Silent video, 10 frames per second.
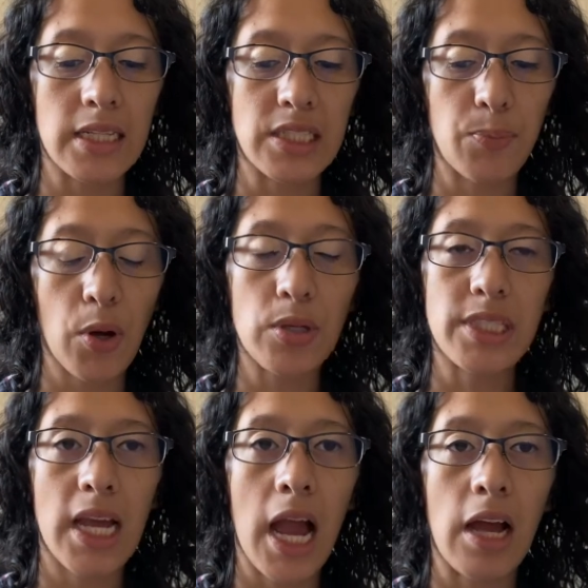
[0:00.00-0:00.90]
supposed
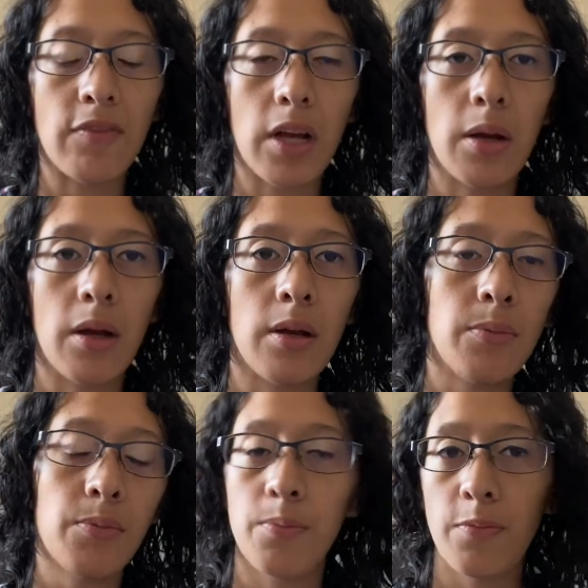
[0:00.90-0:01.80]
to have a
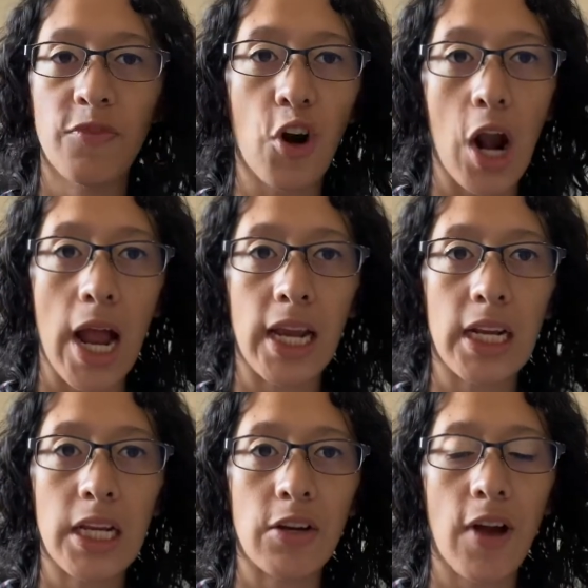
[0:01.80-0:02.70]

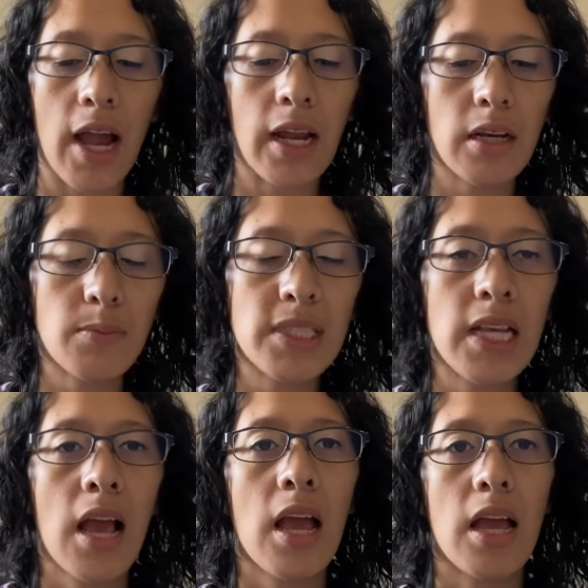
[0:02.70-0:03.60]
variety of items.
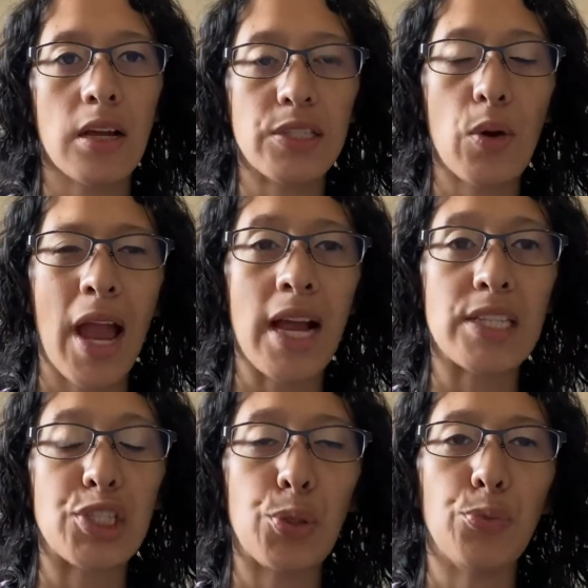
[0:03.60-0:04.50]
It also has
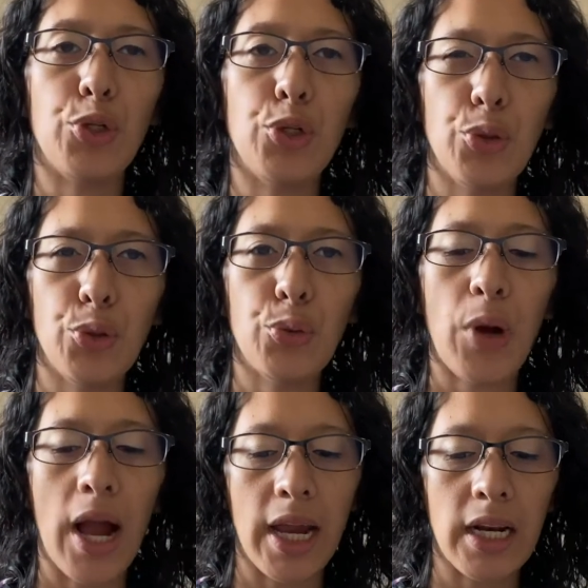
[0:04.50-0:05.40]
some new
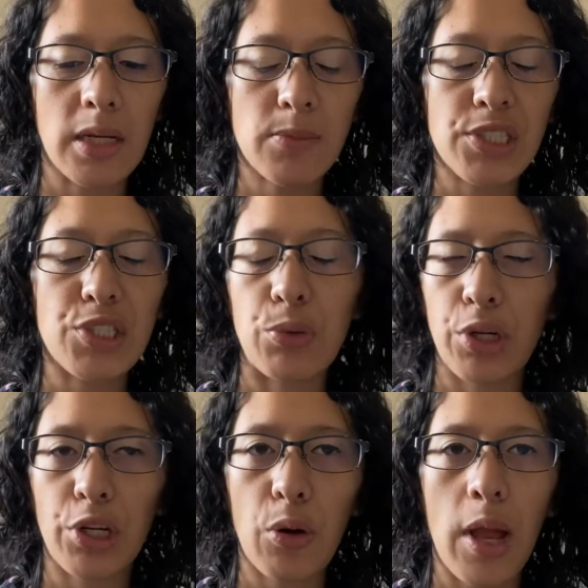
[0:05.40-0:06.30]
items. So we're
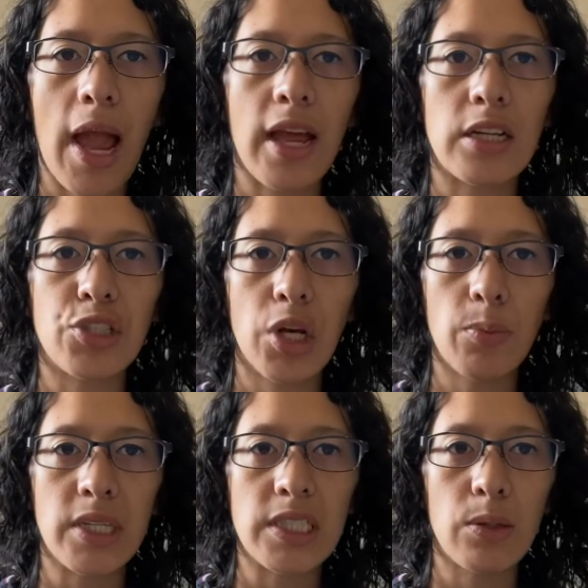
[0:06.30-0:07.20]
gonna go ahead and jump
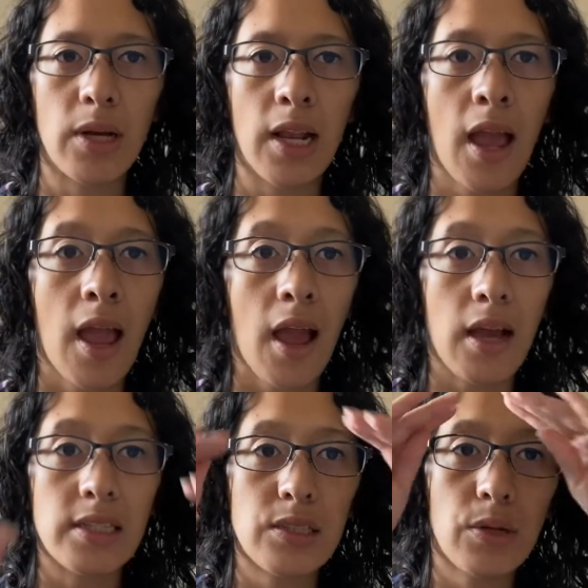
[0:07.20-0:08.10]
into it.
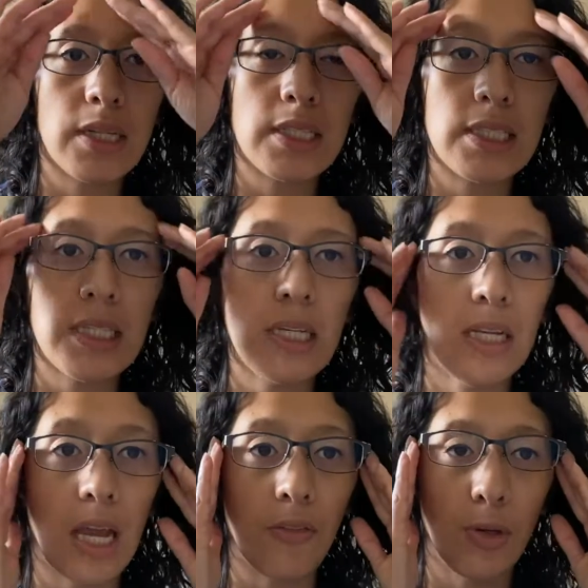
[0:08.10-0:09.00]
As you can see,
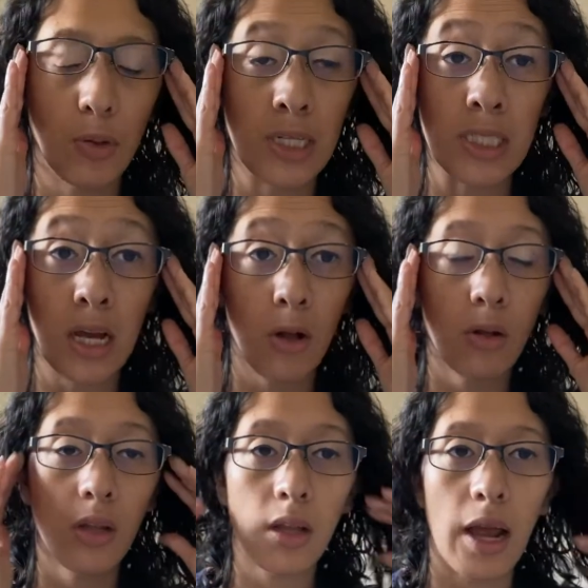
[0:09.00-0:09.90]
if you can
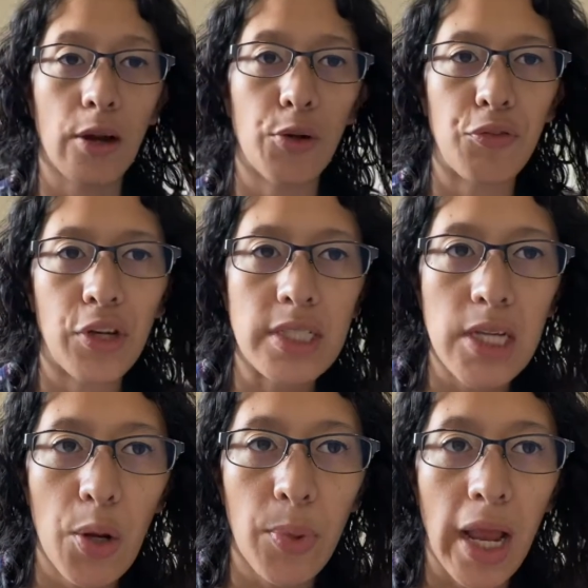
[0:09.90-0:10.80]
tell, I don't know if you can
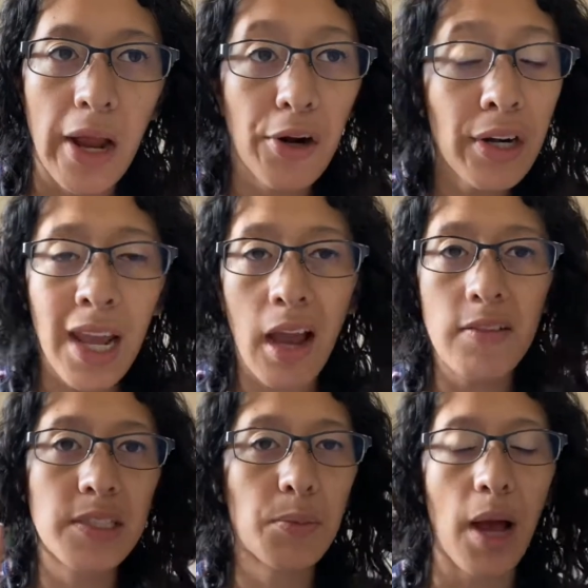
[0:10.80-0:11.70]
tell, but I already have
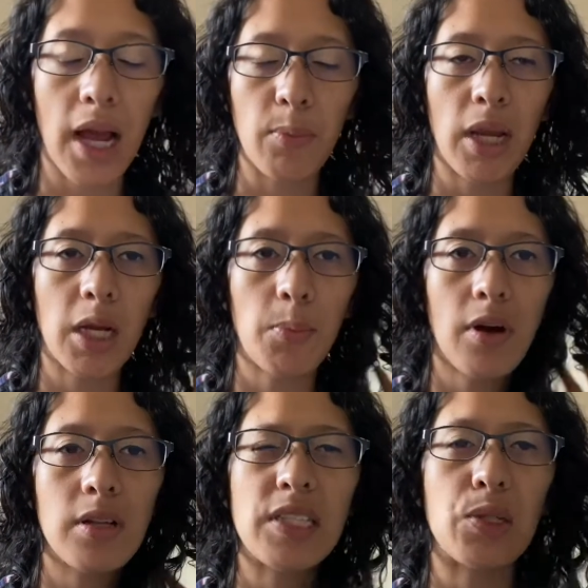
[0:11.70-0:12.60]
some eye makeup
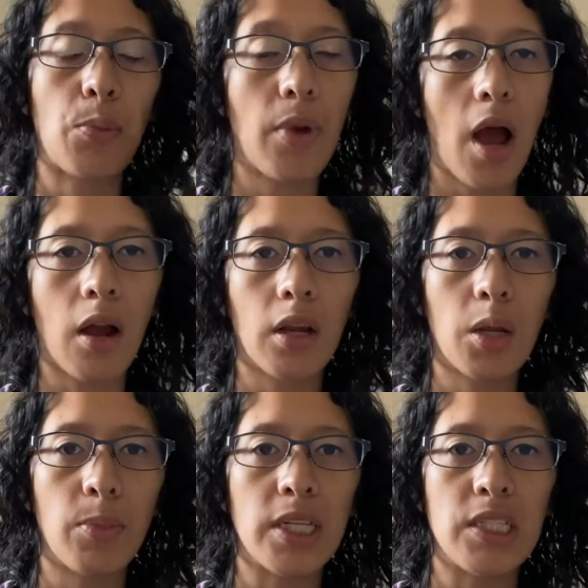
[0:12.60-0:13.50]
on, so I'm not gonna
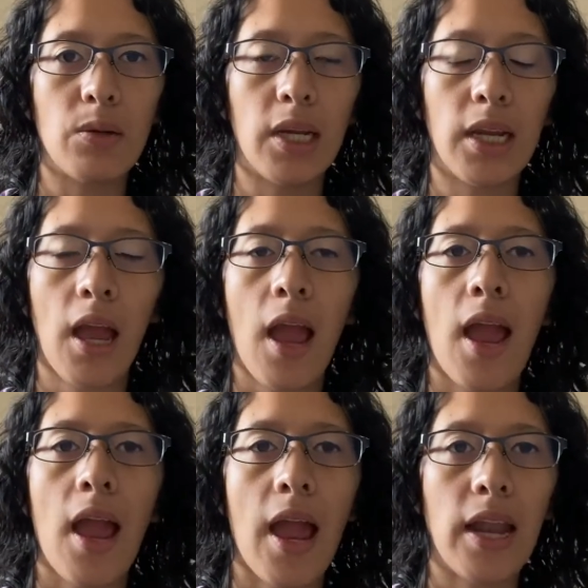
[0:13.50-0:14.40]
be doing
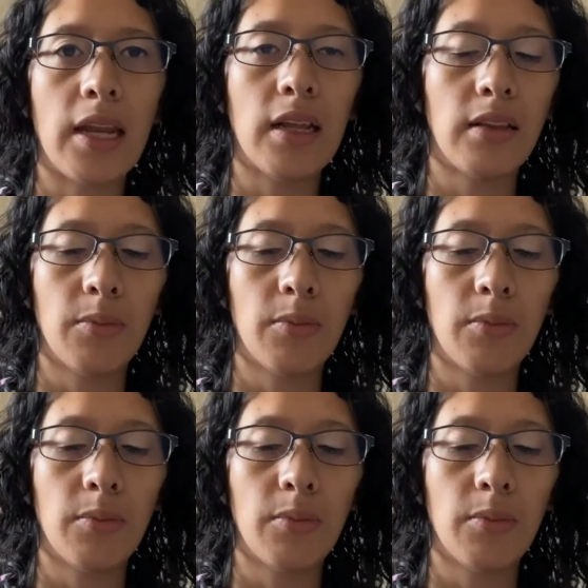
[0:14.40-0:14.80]
any